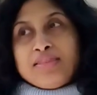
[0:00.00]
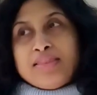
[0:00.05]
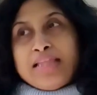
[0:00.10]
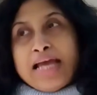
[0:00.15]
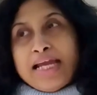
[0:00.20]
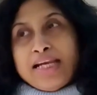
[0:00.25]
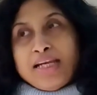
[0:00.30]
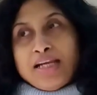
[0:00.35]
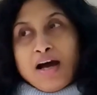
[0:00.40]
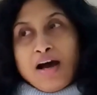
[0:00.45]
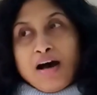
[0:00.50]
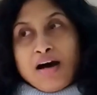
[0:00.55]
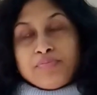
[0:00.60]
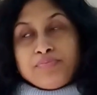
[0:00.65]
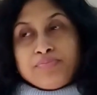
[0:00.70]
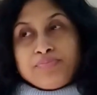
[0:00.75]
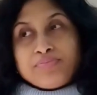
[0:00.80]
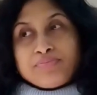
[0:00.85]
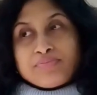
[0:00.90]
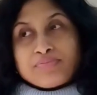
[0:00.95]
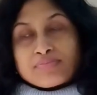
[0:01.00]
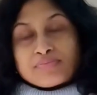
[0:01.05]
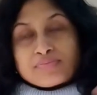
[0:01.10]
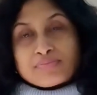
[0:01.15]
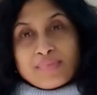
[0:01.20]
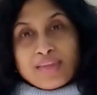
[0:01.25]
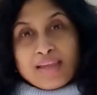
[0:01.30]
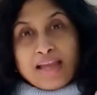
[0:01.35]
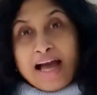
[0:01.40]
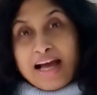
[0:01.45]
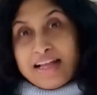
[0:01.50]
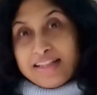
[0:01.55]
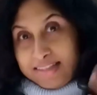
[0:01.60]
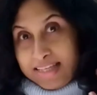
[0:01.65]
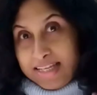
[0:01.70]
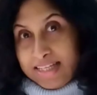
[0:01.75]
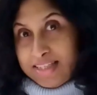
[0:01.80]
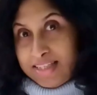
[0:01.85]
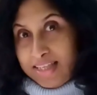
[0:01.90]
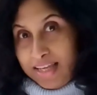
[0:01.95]
Then
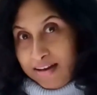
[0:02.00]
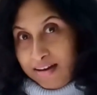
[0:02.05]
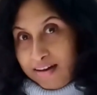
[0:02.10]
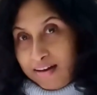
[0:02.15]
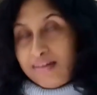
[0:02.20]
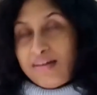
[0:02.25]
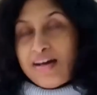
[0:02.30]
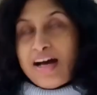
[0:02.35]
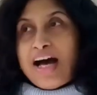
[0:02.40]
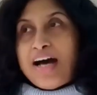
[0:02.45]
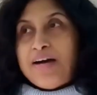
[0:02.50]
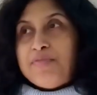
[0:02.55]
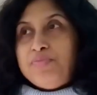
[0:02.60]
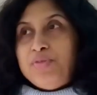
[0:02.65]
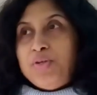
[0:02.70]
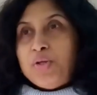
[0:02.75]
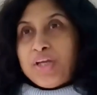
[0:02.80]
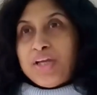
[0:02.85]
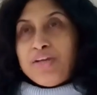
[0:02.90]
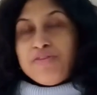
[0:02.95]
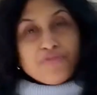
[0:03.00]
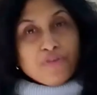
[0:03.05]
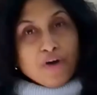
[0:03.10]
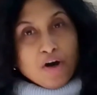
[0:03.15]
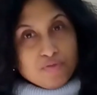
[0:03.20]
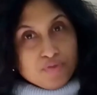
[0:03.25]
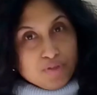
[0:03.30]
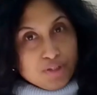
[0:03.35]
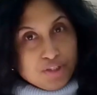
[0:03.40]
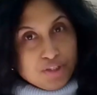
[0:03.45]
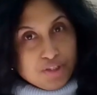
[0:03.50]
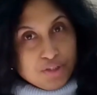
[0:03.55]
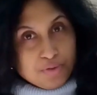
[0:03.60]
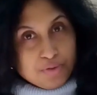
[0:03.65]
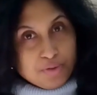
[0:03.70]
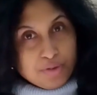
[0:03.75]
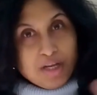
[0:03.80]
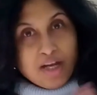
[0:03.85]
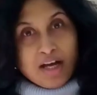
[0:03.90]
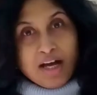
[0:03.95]
this year I'm looking forward
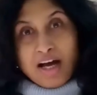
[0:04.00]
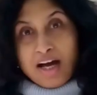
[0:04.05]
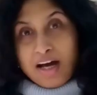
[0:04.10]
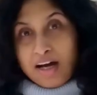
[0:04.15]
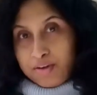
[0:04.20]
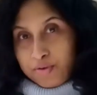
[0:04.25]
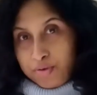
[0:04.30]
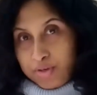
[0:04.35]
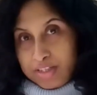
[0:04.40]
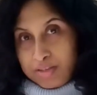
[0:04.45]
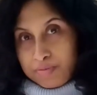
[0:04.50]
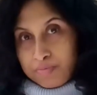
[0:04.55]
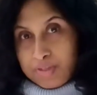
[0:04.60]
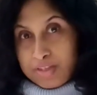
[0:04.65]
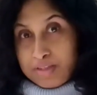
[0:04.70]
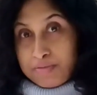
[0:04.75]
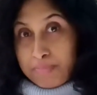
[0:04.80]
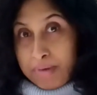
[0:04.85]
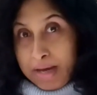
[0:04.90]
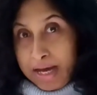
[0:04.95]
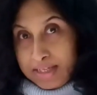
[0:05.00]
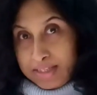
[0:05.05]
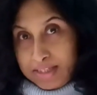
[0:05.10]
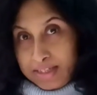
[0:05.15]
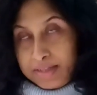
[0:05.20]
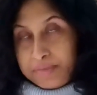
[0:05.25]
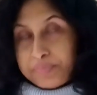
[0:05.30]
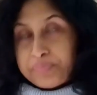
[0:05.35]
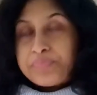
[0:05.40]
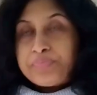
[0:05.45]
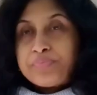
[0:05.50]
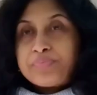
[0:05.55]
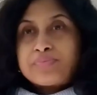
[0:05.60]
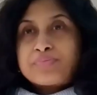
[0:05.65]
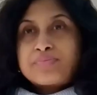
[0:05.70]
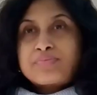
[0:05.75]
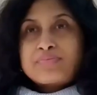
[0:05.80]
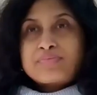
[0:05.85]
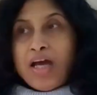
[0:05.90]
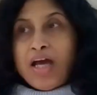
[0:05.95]
to a Christmas party
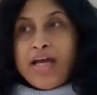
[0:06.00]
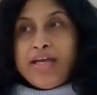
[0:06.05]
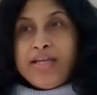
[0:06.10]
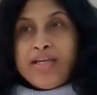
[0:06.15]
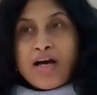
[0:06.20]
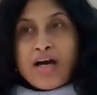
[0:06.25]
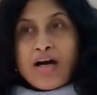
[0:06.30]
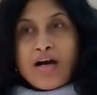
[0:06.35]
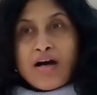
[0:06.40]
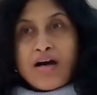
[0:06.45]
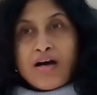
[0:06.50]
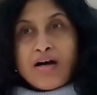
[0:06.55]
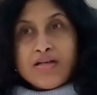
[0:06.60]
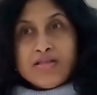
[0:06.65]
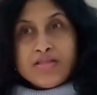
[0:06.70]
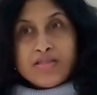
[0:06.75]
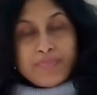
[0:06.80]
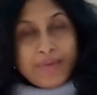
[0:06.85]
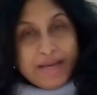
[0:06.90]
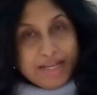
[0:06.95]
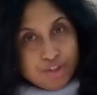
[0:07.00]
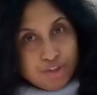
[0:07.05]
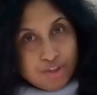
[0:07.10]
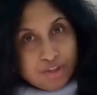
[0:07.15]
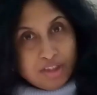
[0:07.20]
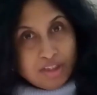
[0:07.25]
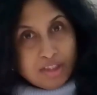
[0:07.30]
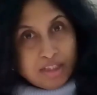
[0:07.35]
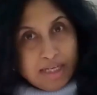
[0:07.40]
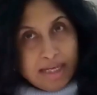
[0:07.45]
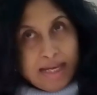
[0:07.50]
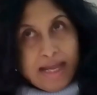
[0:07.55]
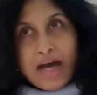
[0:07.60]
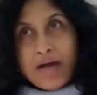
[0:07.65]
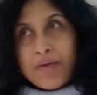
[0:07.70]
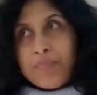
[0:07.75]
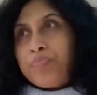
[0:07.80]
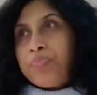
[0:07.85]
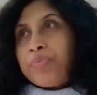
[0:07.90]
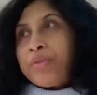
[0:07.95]
in a special
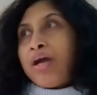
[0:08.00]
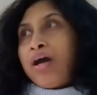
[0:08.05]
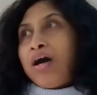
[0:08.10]
club,